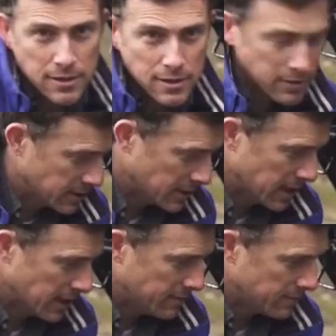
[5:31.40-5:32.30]
It's not really
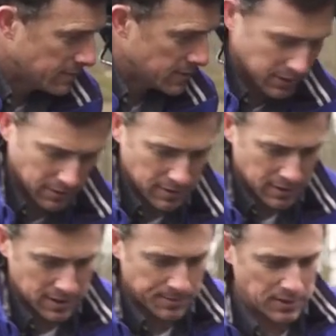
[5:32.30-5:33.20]
there still.
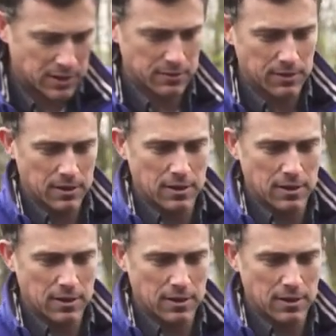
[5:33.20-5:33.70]
I suppose you can